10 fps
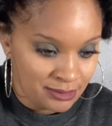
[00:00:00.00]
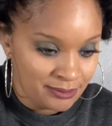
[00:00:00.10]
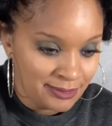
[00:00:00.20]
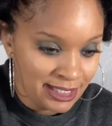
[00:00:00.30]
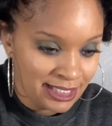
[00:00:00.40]

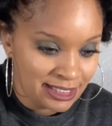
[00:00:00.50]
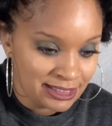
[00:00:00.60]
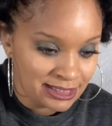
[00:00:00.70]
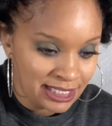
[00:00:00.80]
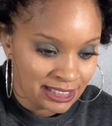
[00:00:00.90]
Man,
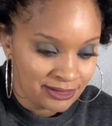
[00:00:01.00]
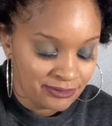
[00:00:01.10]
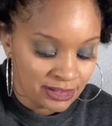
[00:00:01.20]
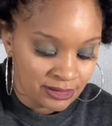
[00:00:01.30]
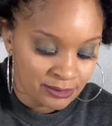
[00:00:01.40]
this
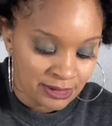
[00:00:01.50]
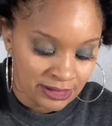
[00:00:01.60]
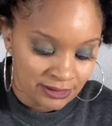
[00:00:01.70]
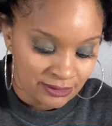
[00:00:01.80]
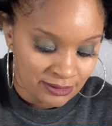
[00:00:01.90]
activator make
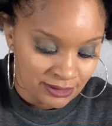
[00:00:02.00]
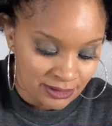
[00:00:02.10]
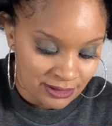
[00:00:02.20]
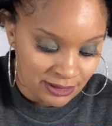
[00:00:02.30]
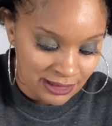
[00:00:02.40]
your
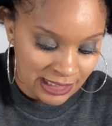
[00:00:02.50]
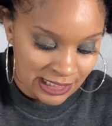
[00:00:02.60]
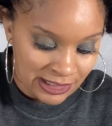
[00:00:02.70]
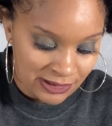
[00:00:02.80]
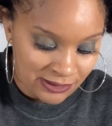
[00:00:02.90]

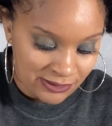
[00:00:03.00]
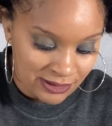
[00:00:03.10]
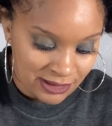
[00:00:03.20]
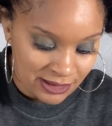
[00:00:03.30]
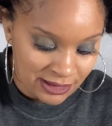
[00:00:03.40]
nail
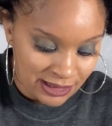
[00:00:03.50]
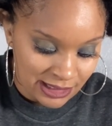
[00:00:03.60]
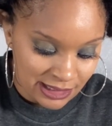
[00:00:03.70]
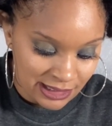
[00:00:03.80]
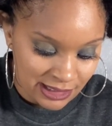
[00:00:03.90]
look
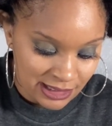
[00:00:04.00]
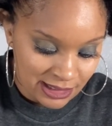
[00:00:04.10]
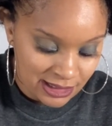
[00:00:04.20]
like,